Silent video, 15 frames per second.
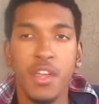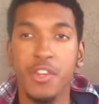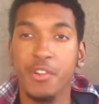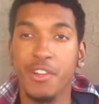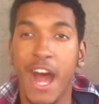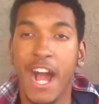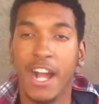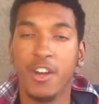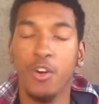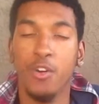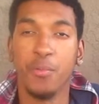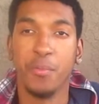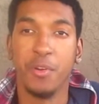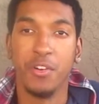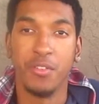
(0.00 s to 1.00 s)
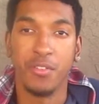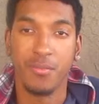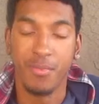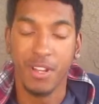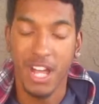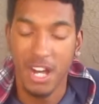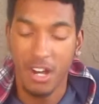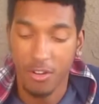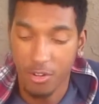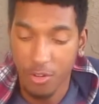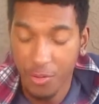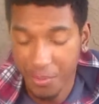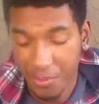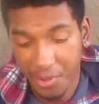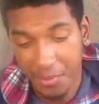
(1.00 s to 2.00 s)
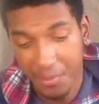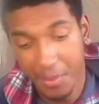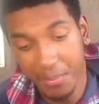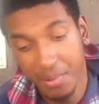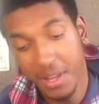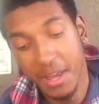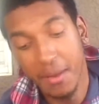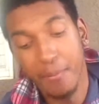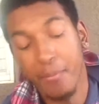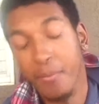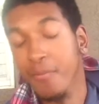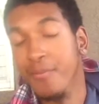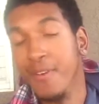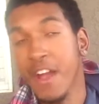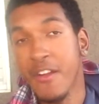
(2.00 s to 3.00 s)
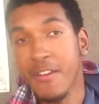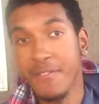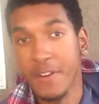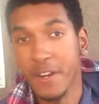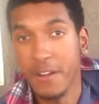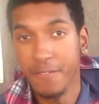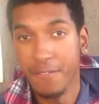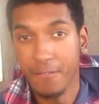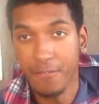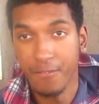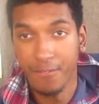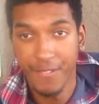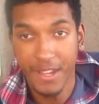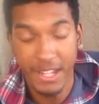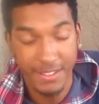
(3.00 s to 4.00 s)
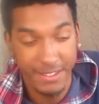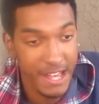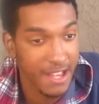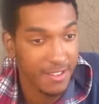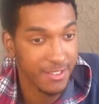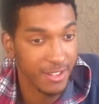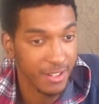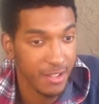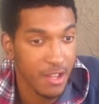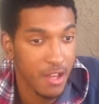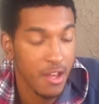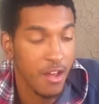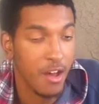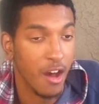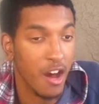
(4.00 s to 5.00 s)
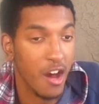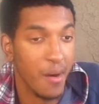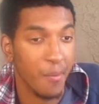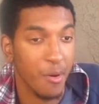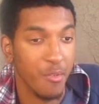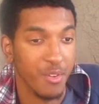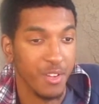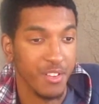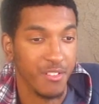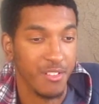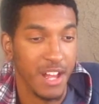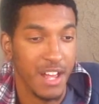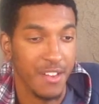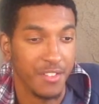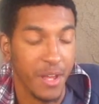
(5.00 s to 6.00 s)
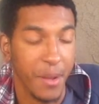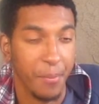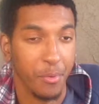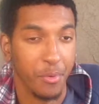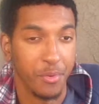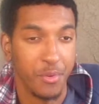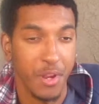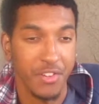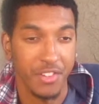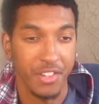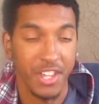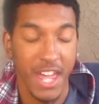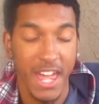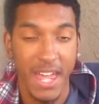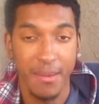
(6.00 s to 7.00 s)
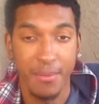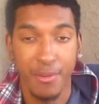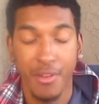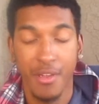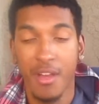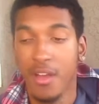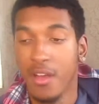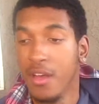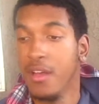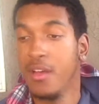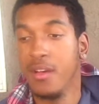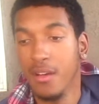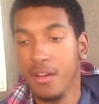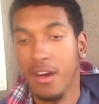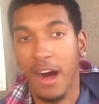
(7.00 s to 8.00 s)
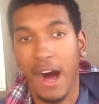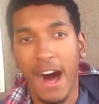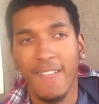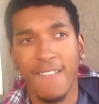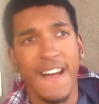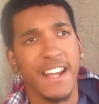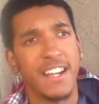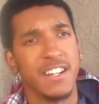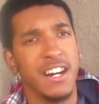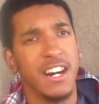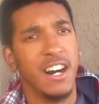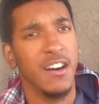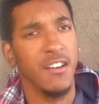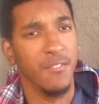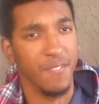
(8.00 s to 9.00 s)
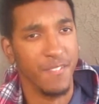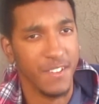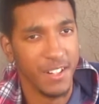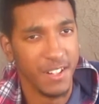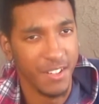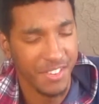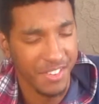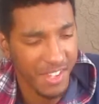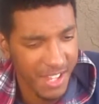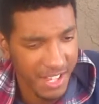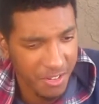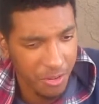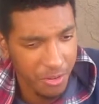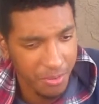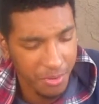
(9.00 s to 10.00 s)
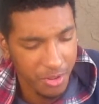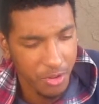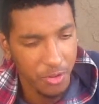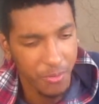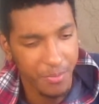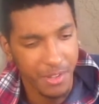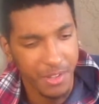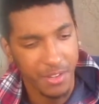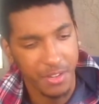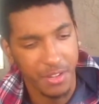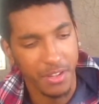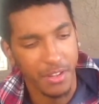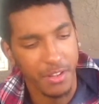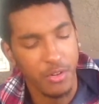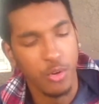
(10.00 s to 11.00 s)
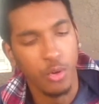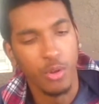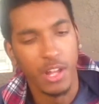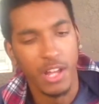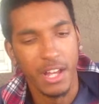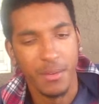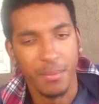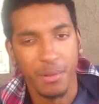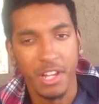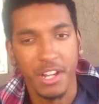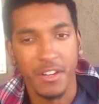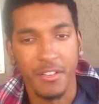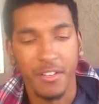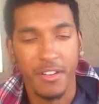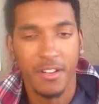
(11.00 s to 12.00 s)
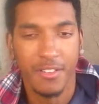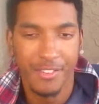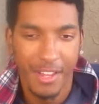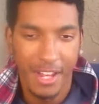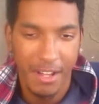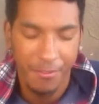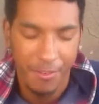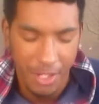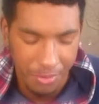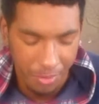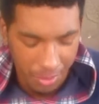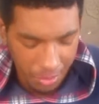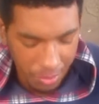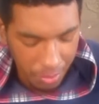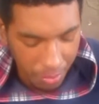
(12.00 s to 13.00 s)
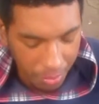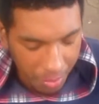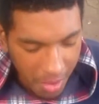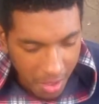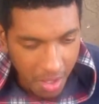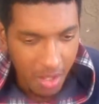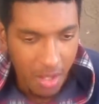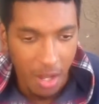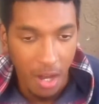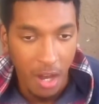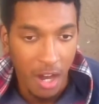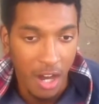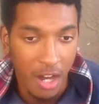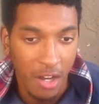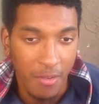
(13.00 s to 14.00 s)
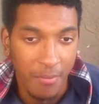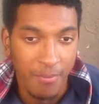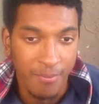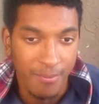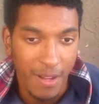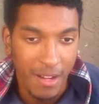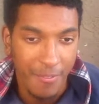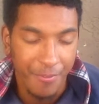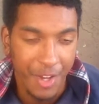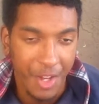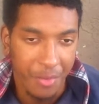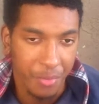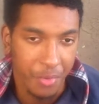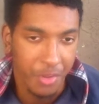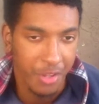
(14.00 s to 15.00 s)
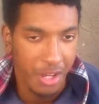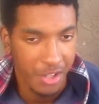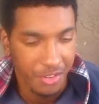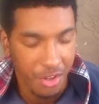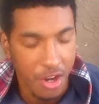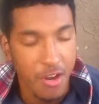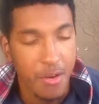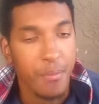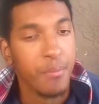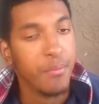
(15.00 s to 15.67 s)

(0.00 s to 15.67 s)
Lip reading: You got Kuzma. Kyle Kuzma has been playing very, very fantastic over these last couple stretch of games. I like Kyle. You know what I'm saying? Kuzma is a cool ass player. You know what I'm saying? I fucks with Kuz. I fucks with Josh Hart.